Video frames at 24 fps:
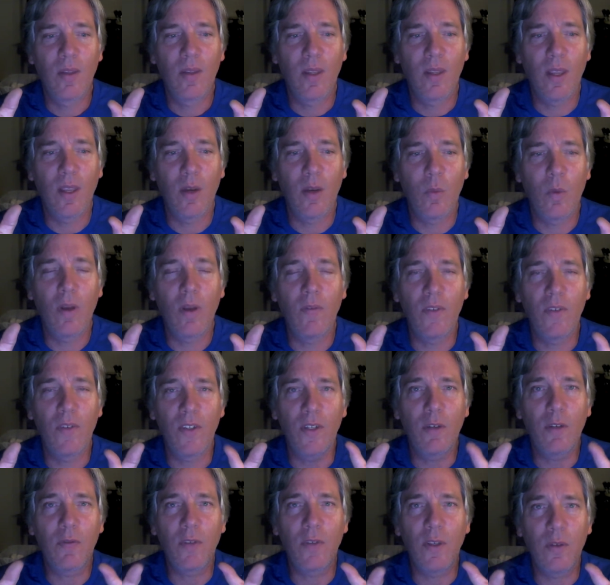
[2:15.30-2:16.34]
In one of his
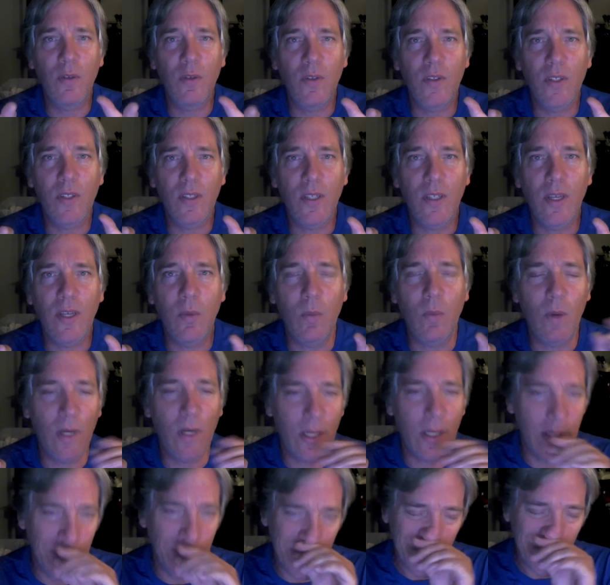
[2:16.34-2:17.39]
interviews, what
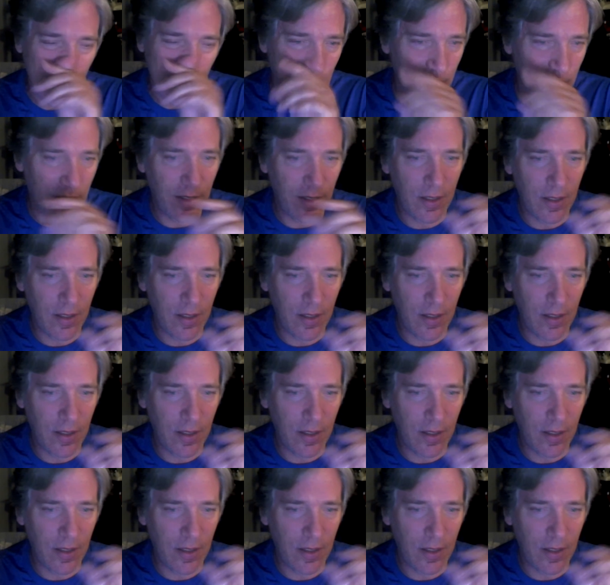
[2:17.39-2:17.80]
he didn't